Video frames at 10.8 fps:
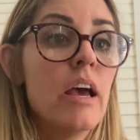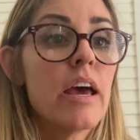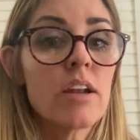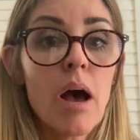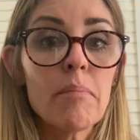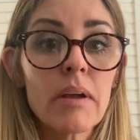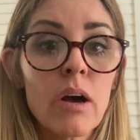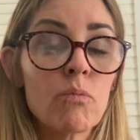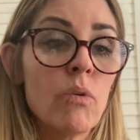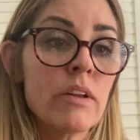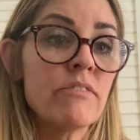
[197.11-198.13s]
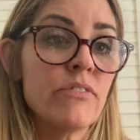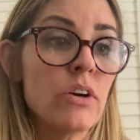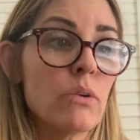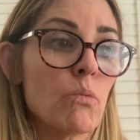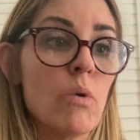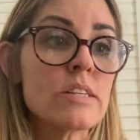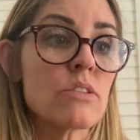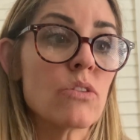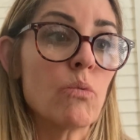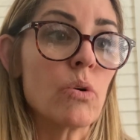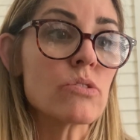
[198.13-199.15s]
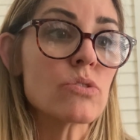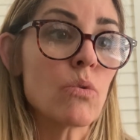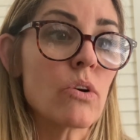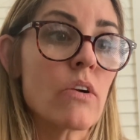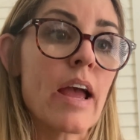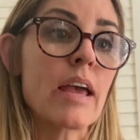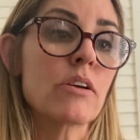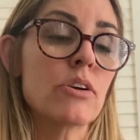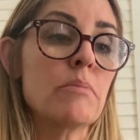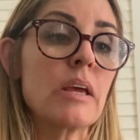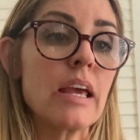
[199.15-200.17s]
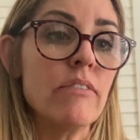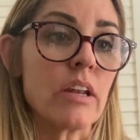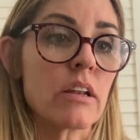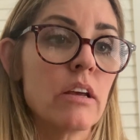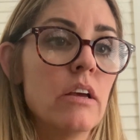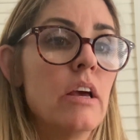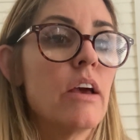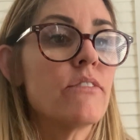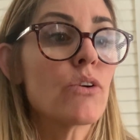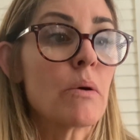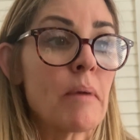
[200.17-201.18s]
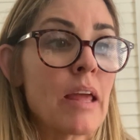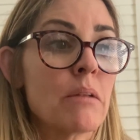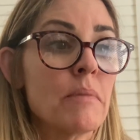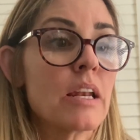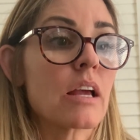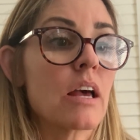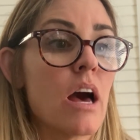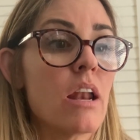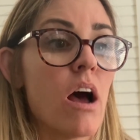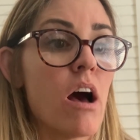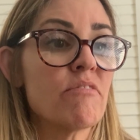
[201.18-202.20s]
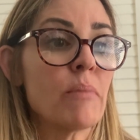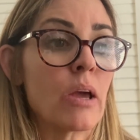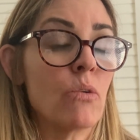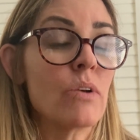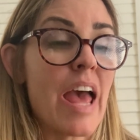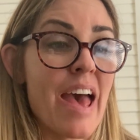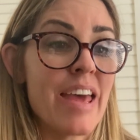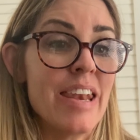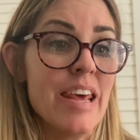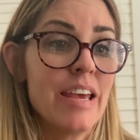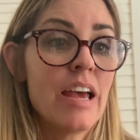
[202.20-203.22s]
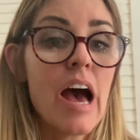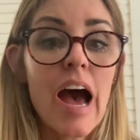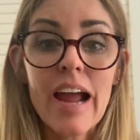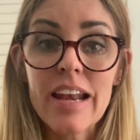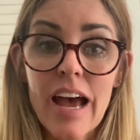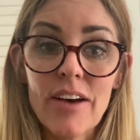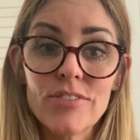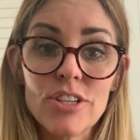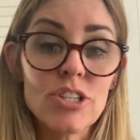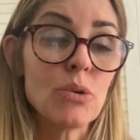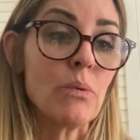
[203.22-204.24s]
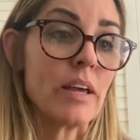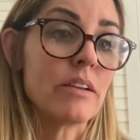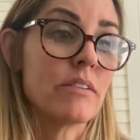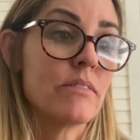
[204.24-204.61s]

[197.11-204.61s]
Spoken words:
And hopping on one foot wasn't the worst order I could be given. If you commanded me to cut off my own head, I'd have to do it.